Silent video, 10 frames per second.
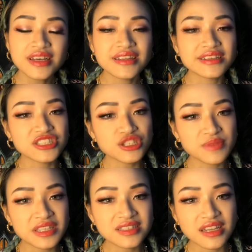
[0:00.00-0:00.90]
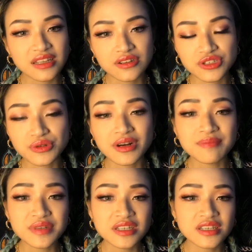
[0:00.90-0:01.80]
That just means that there is no
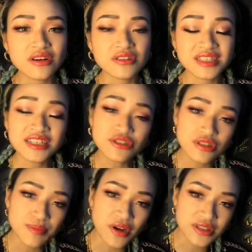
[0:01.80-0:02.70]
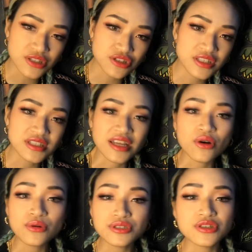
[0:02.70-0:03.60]
company or central depository that
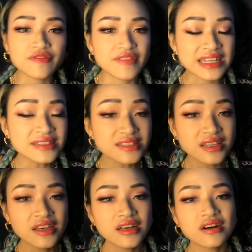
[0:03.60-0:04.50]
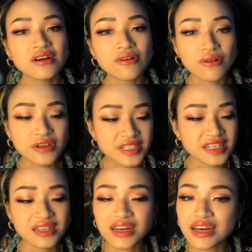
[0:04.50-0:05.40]
holds your funds or take
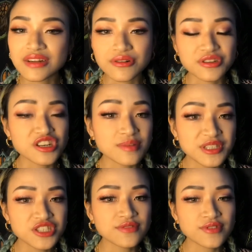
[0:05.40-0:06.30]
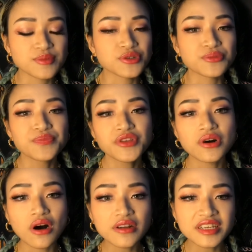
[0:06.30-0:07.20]
a cut or a commission from you.
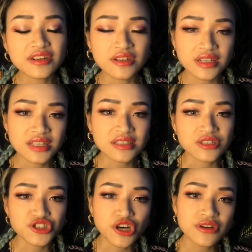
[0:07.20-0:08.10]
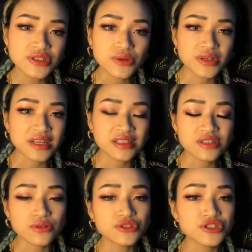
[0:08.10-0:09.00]
All the earnings in Tron tokens
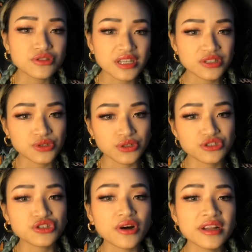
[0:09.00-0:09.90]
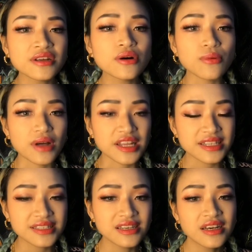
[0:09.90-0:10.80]
go straight to your Tron
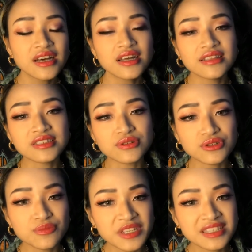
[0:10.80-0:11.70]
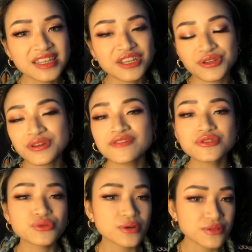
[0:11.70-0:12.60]
wallet. This also means that you don't have to
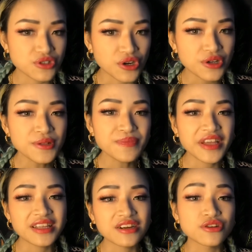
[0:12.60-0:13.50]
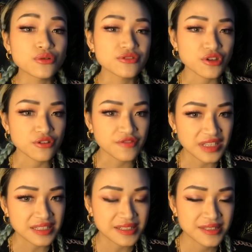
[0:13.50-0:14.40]
do a withdrawal and there are no withdrawal
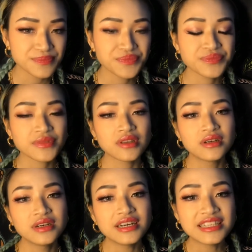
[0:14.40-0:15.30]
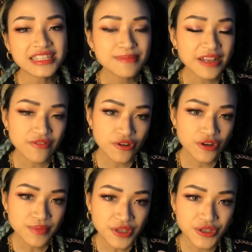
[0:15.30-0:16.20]
fees. In this
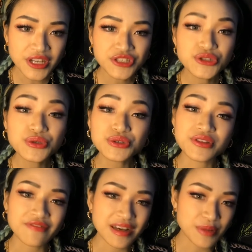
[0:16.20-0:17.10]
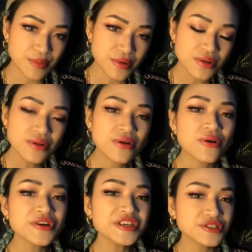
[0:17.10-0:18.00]
platform, you can choose to invite people
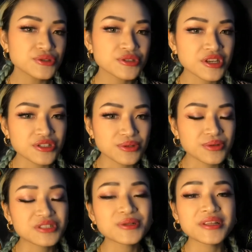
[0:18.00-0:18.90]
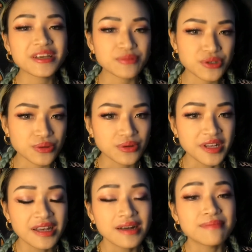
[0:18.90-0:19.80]
or you can choose not to, it's totally up to you.
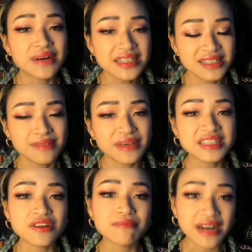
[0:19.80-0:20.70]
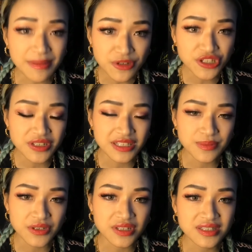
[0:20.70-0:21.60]
But based on my personal
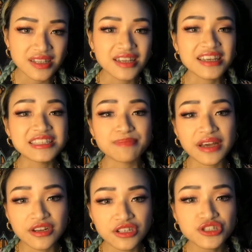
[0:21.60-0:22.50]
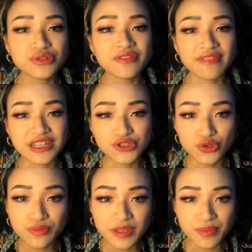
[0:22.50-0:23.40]
experience, it's better to invite
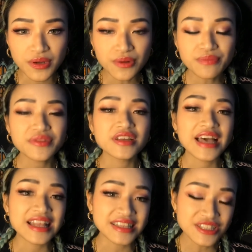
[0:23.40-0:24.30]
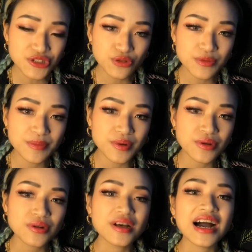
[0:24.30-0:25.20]
at least two
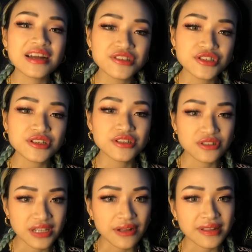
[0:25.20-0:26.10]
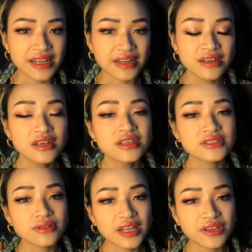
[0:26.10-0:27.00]
people under your downline
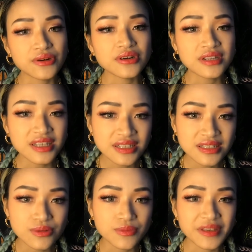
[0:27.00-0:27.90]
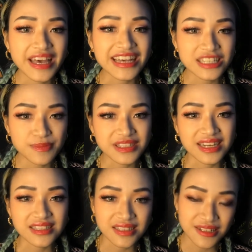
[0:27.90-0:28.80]
so that your earnings will be
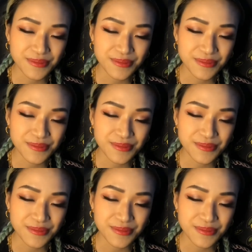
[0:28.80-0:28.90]
expedited.